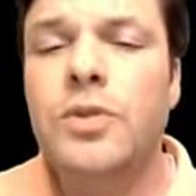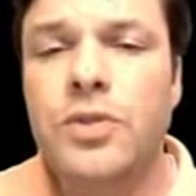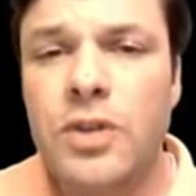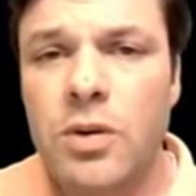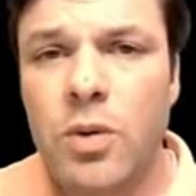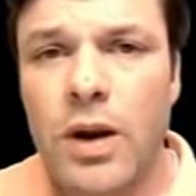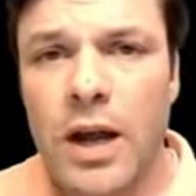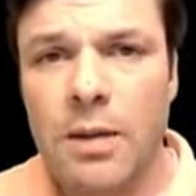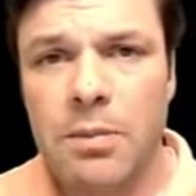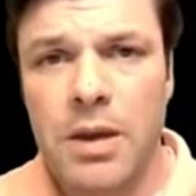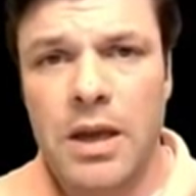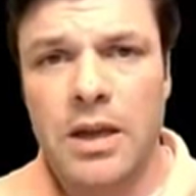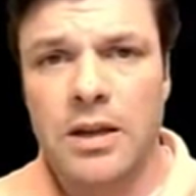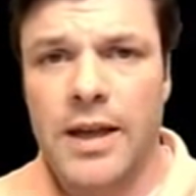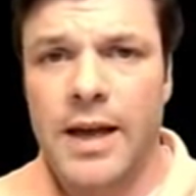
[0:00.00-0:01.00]
You'll see what
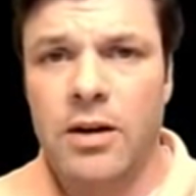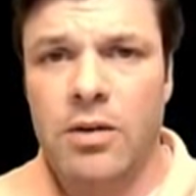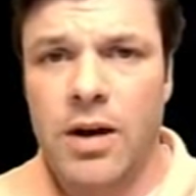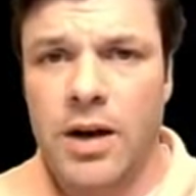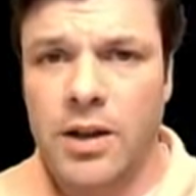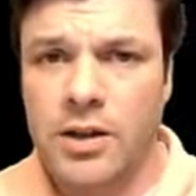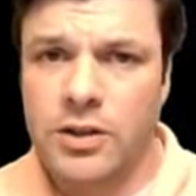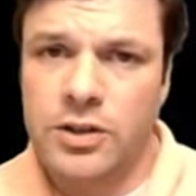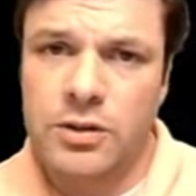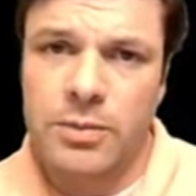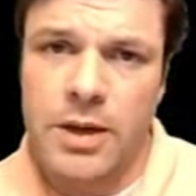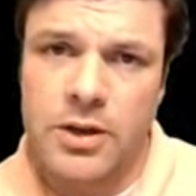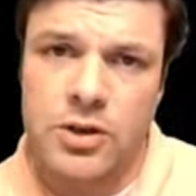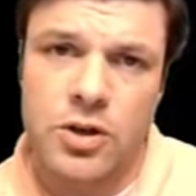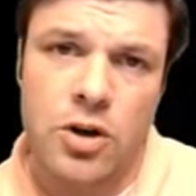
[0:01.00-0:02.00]
I mean later on in the
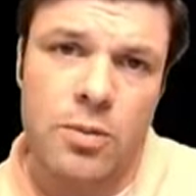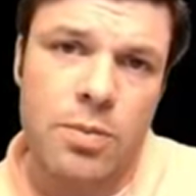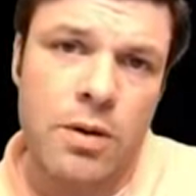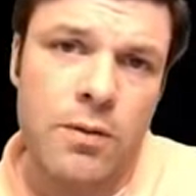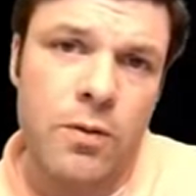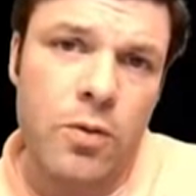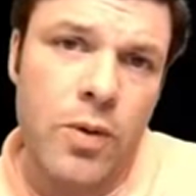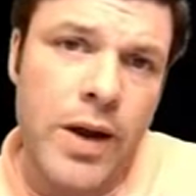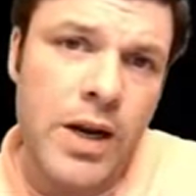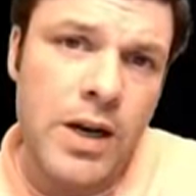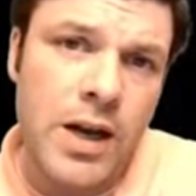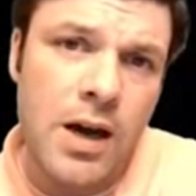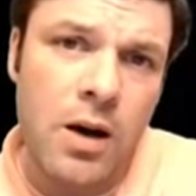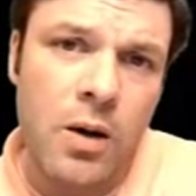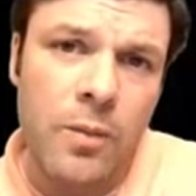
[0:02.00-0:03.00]
semester, but for
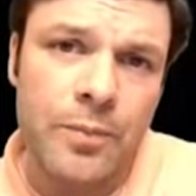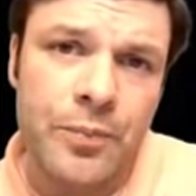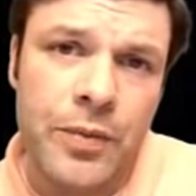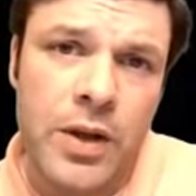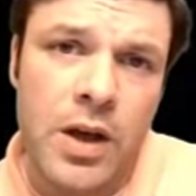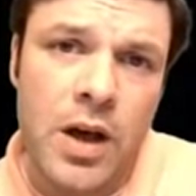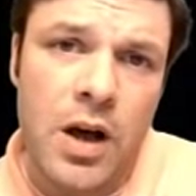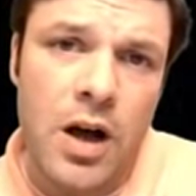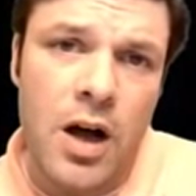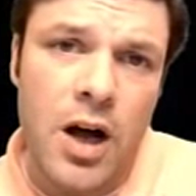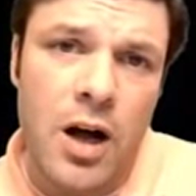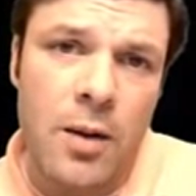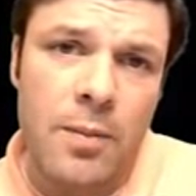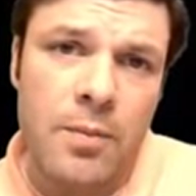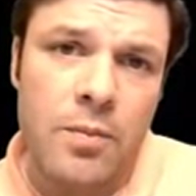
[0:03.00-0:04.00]
right now,
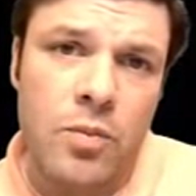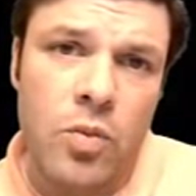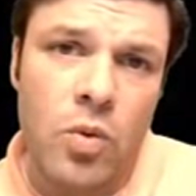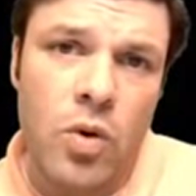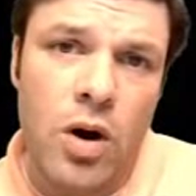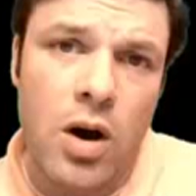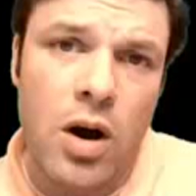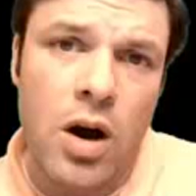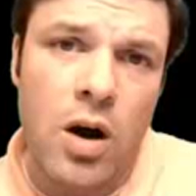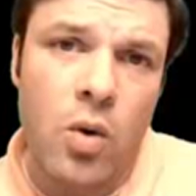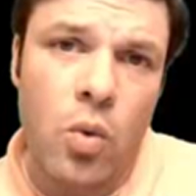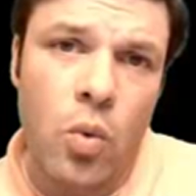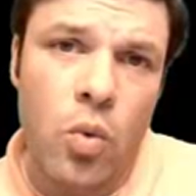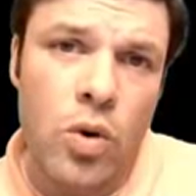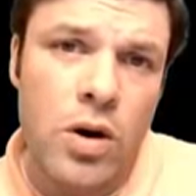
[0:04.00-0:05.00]
um,
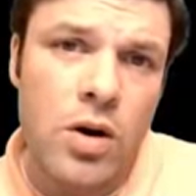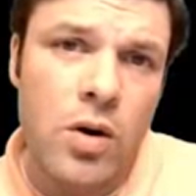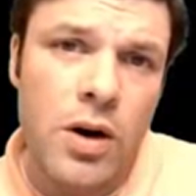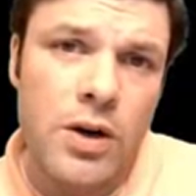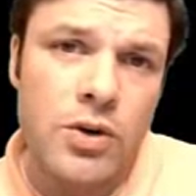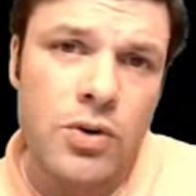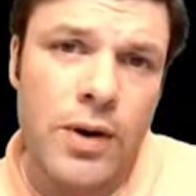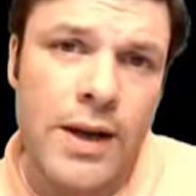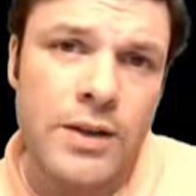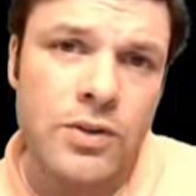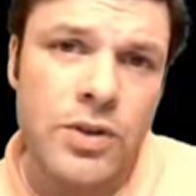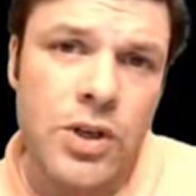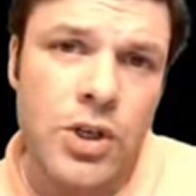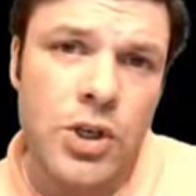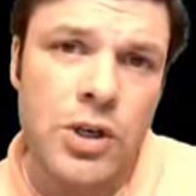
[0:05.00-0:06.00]
we're going to
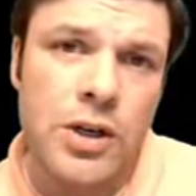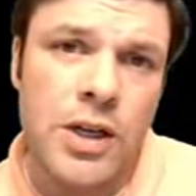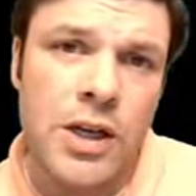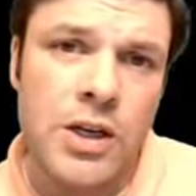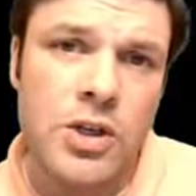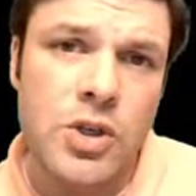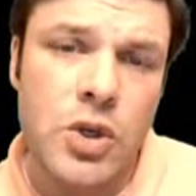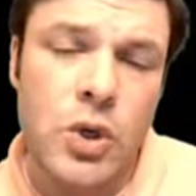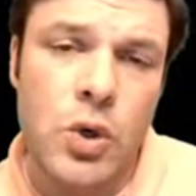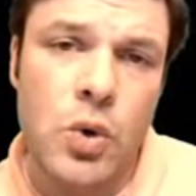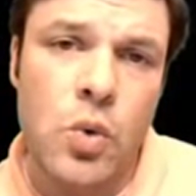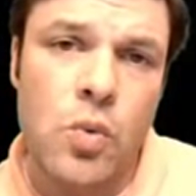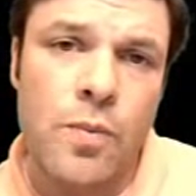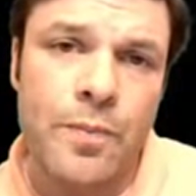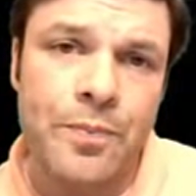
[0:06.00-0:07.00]
transition
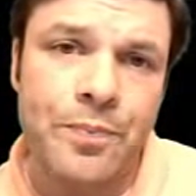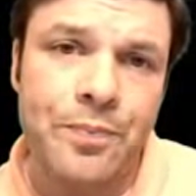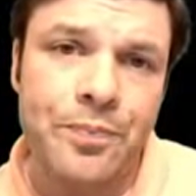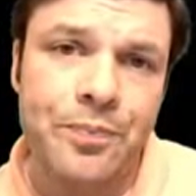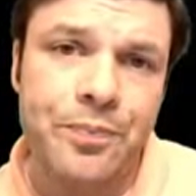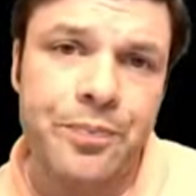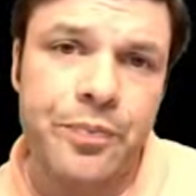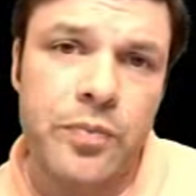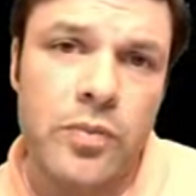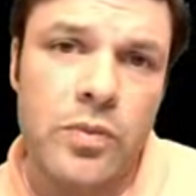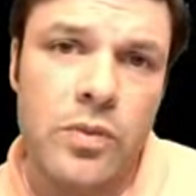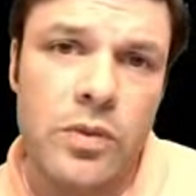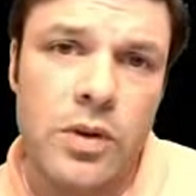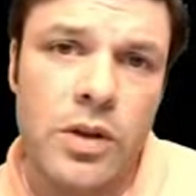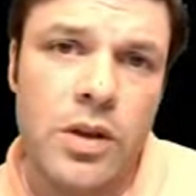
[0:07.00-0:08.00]
into
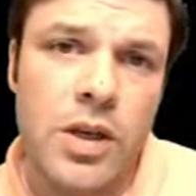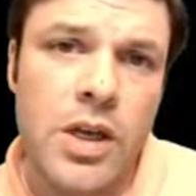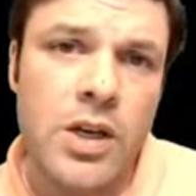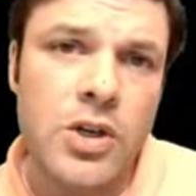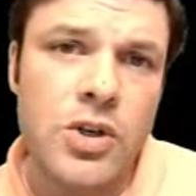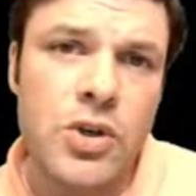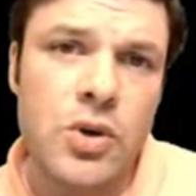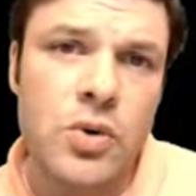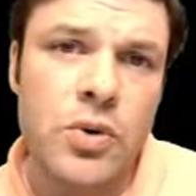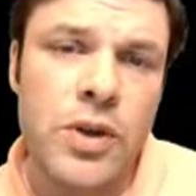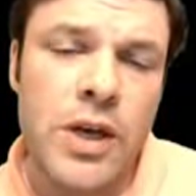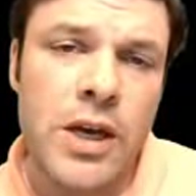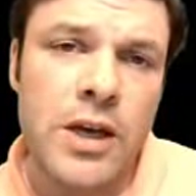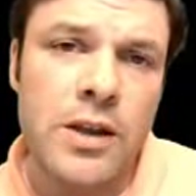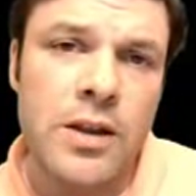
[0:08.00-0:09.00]

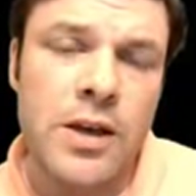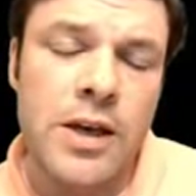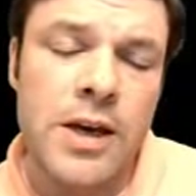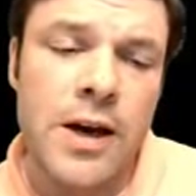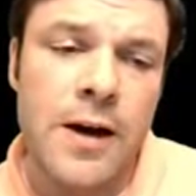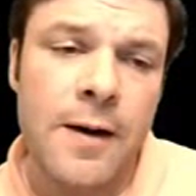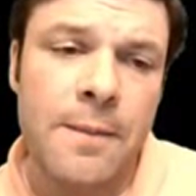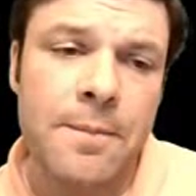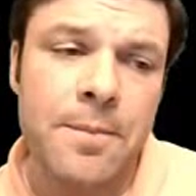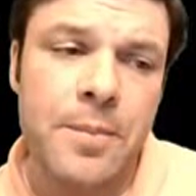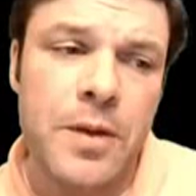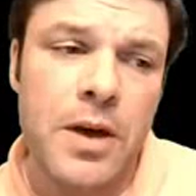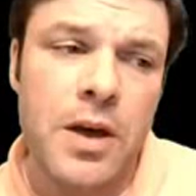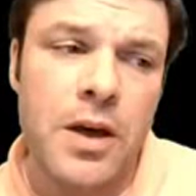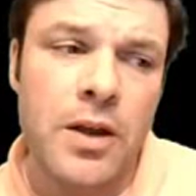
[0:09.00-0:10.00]
into the the,
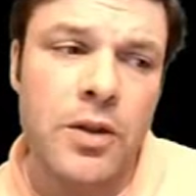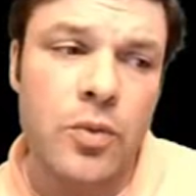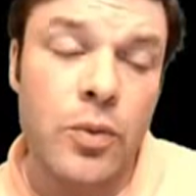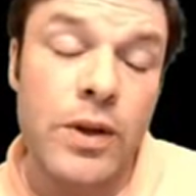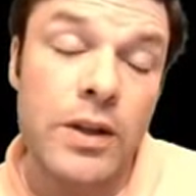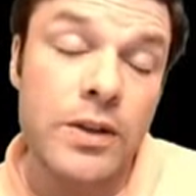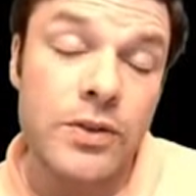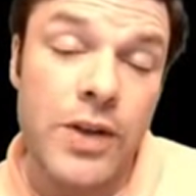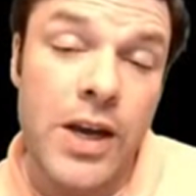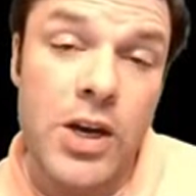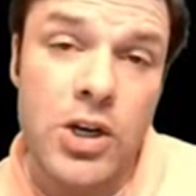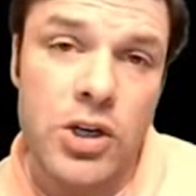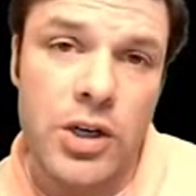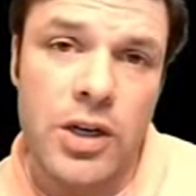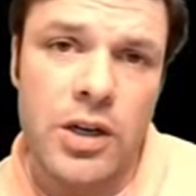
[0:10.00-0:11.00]
um, uh, the
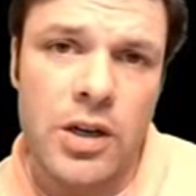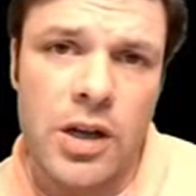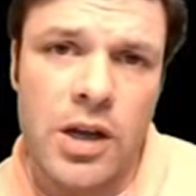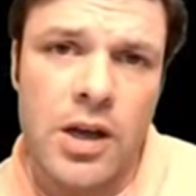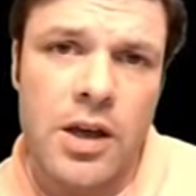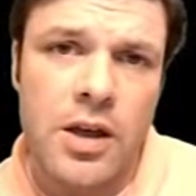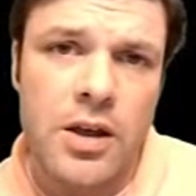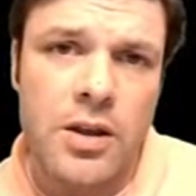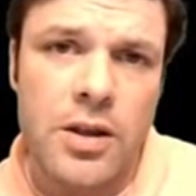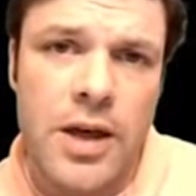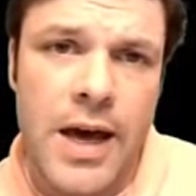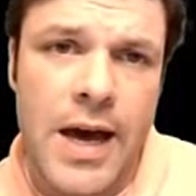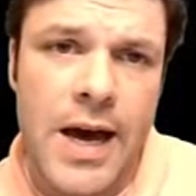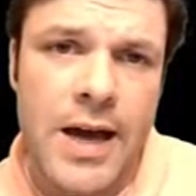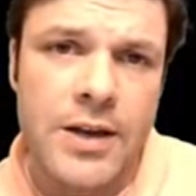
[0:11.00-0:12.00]
realization
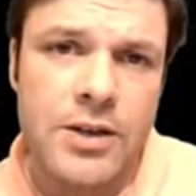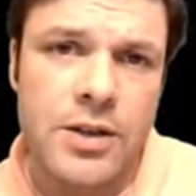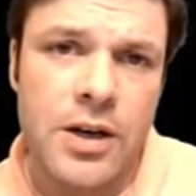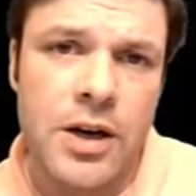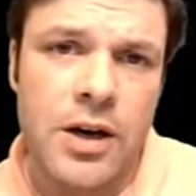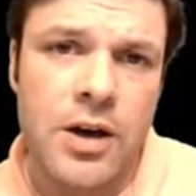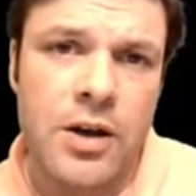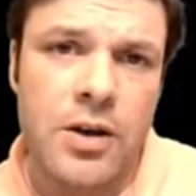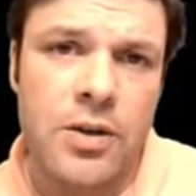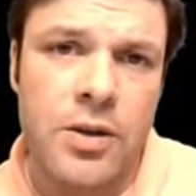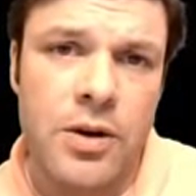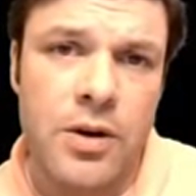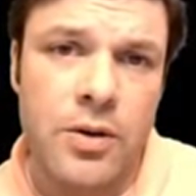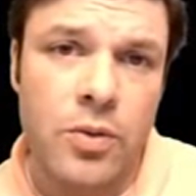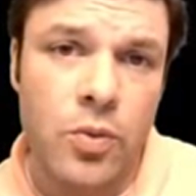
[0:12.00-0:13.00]
that
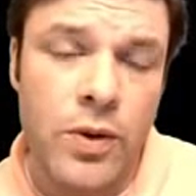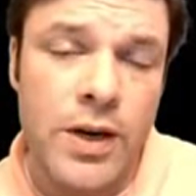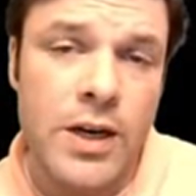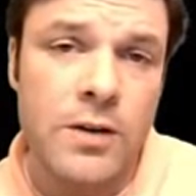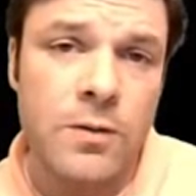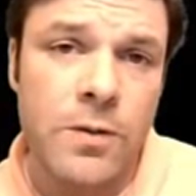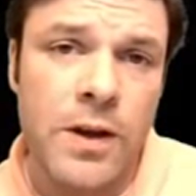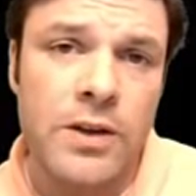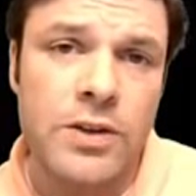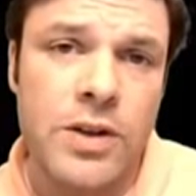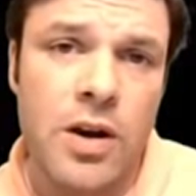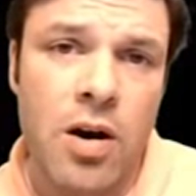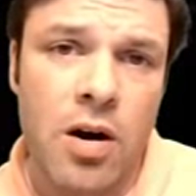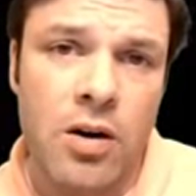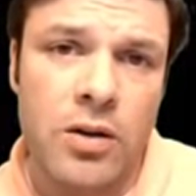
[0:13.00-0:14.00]
uh, they, we need to
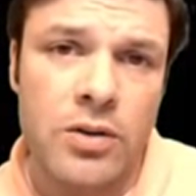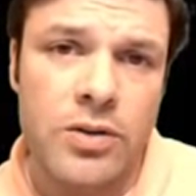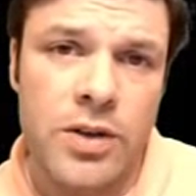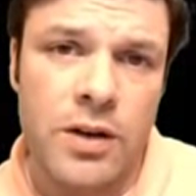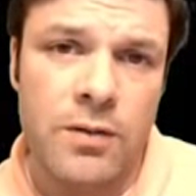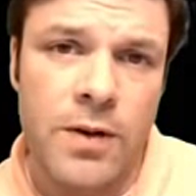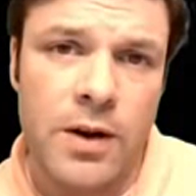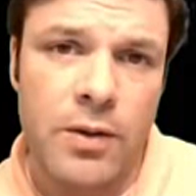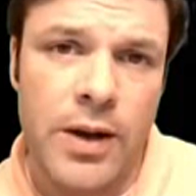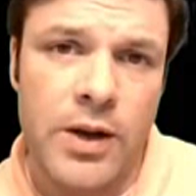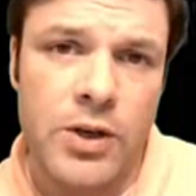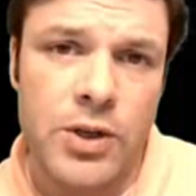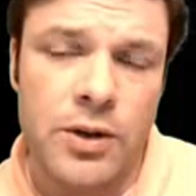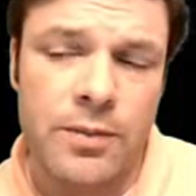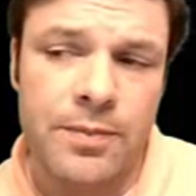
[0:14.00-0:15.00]
fix the Articles of
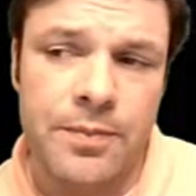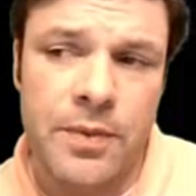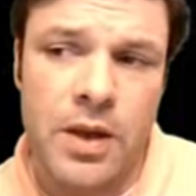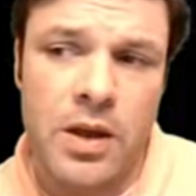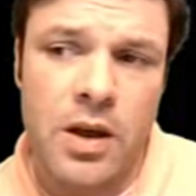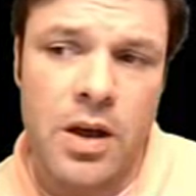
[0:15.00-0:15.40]
Confederation.